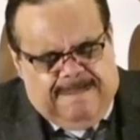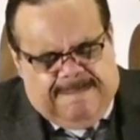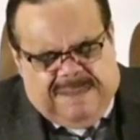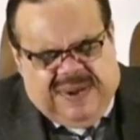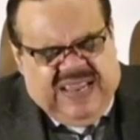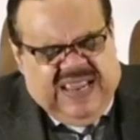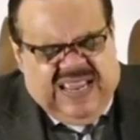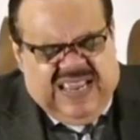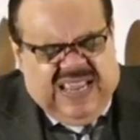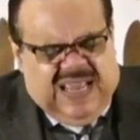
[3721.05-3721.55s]

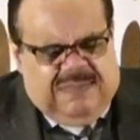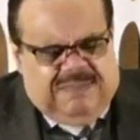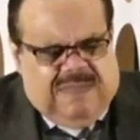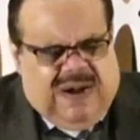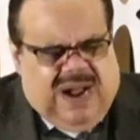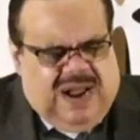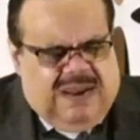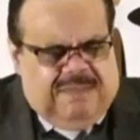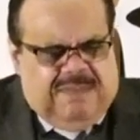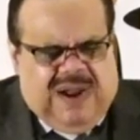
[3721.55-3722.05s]
be in
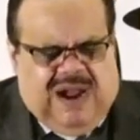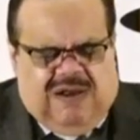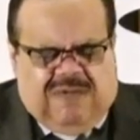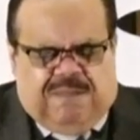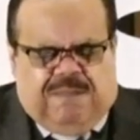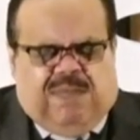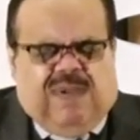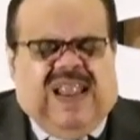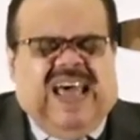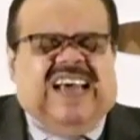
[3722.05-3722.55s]
my
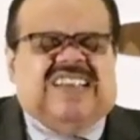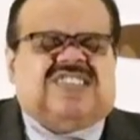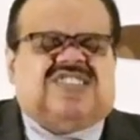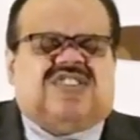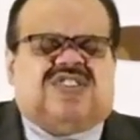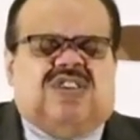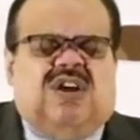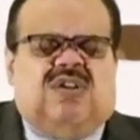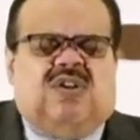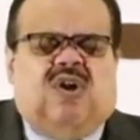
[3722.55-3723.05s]
mouth. Bless
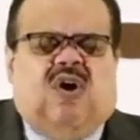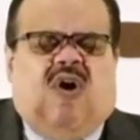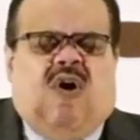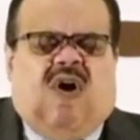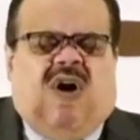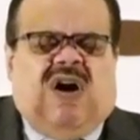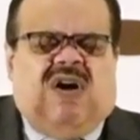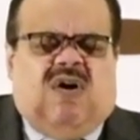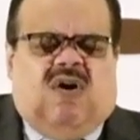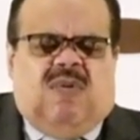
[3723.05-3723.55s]
the
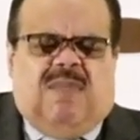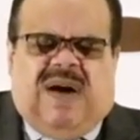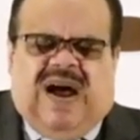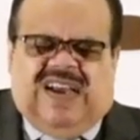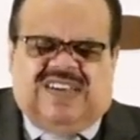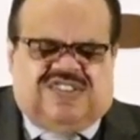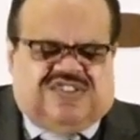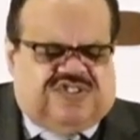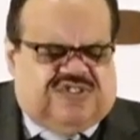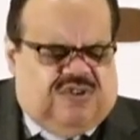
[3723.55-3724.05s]
Lord, O
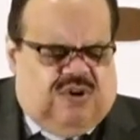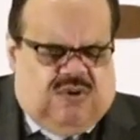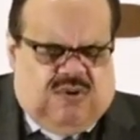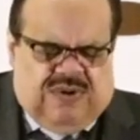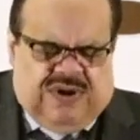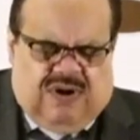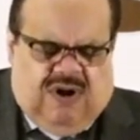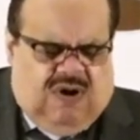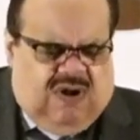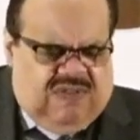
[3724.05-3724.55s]
my soul,
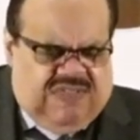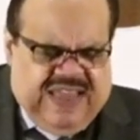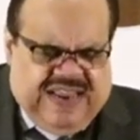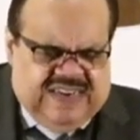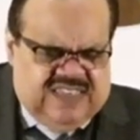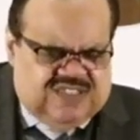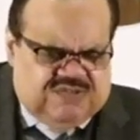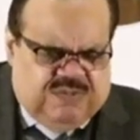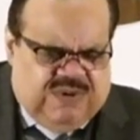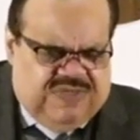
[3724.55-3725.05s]
and all that
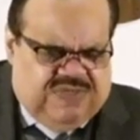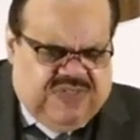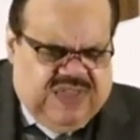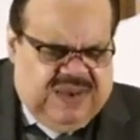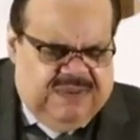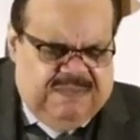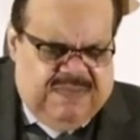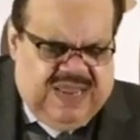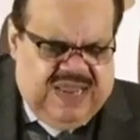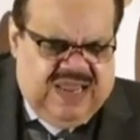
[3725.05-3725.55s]
is
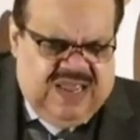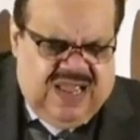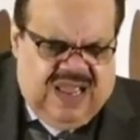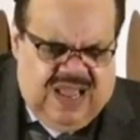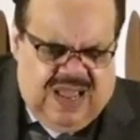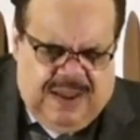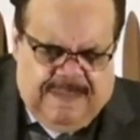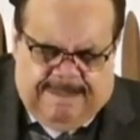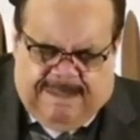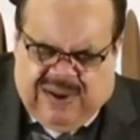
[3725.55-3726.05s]
within me
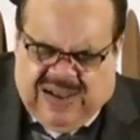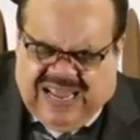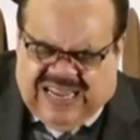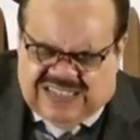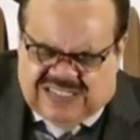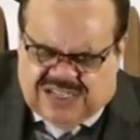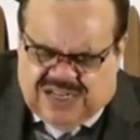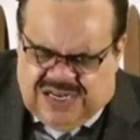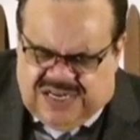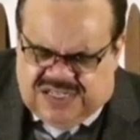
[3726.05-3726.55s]

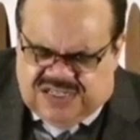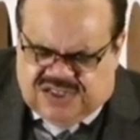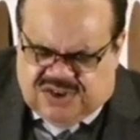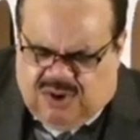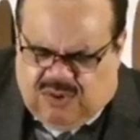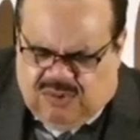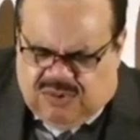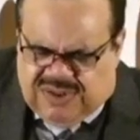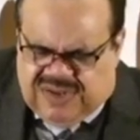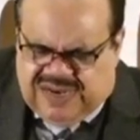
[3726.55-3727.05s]
Bless his
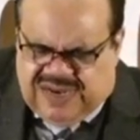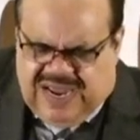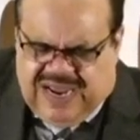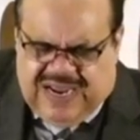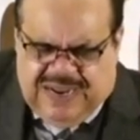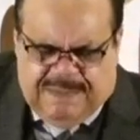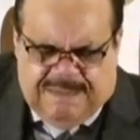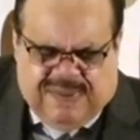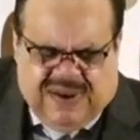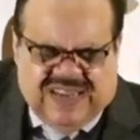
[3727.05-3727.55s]
holy
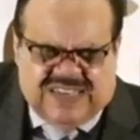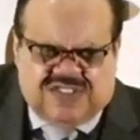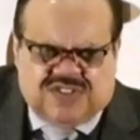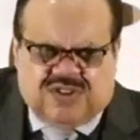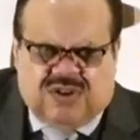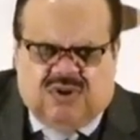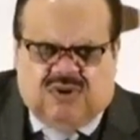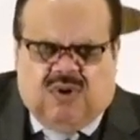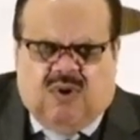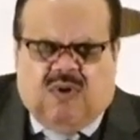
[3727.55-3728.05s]
name. Bless
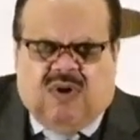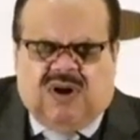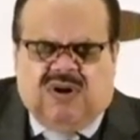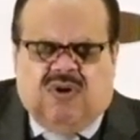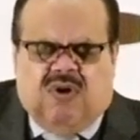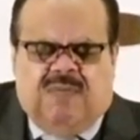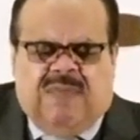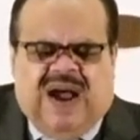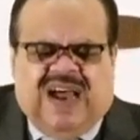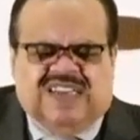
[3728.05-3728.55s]
the Lord,
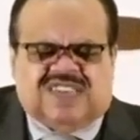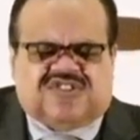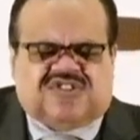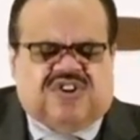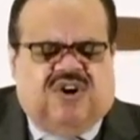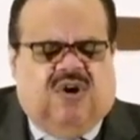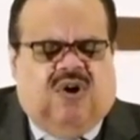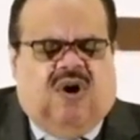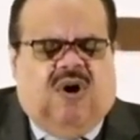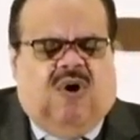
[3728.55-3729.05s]
O my
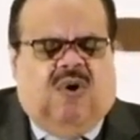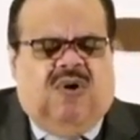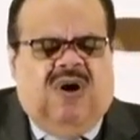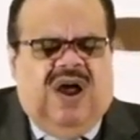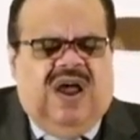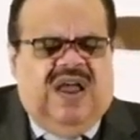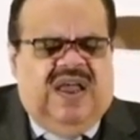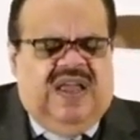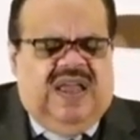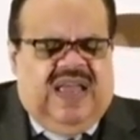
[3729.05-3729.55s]
soul,
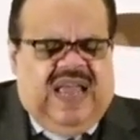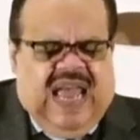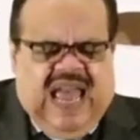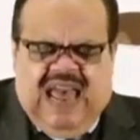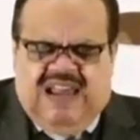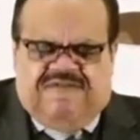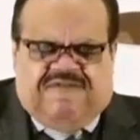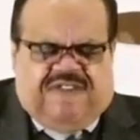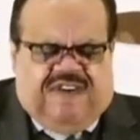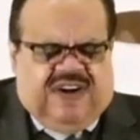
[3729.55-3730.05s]

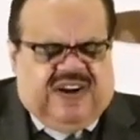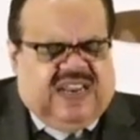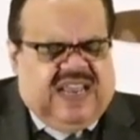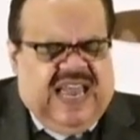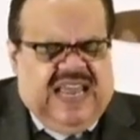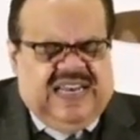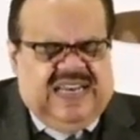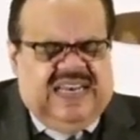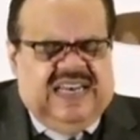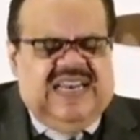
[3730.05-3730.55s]
and
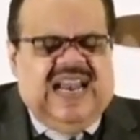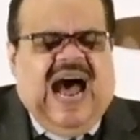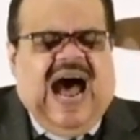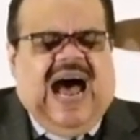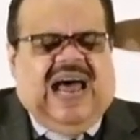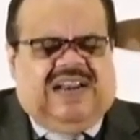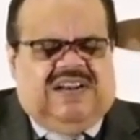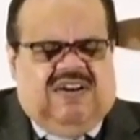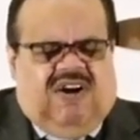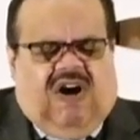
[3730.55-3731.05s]
forget
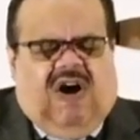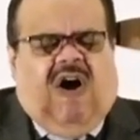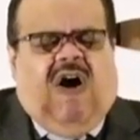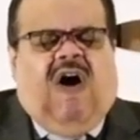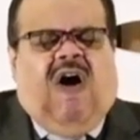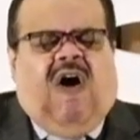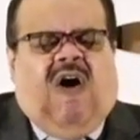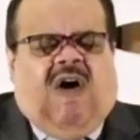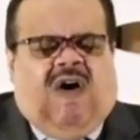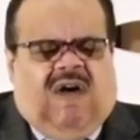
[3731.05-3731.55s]
not
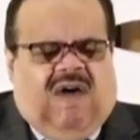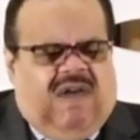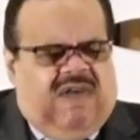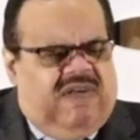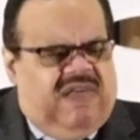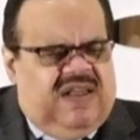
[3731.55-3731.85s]
all